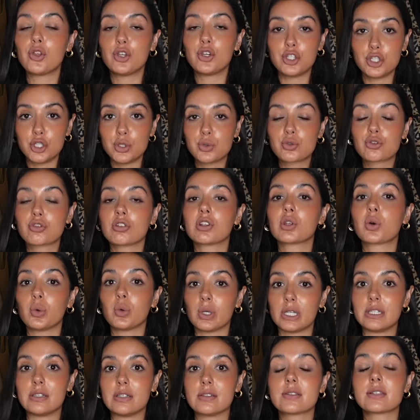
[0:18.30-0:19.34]
the neutral
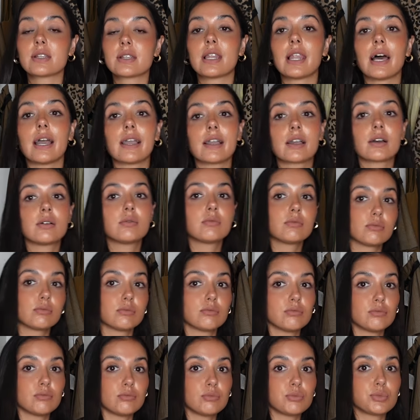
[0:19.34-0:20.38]
queens. Like,
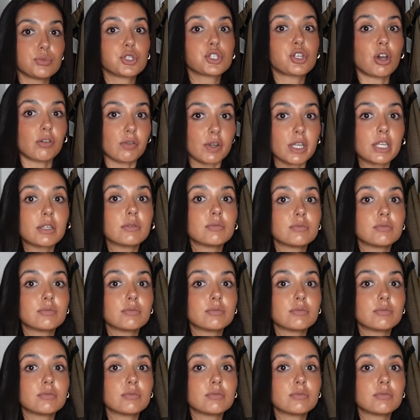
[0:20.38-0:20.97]
sorry.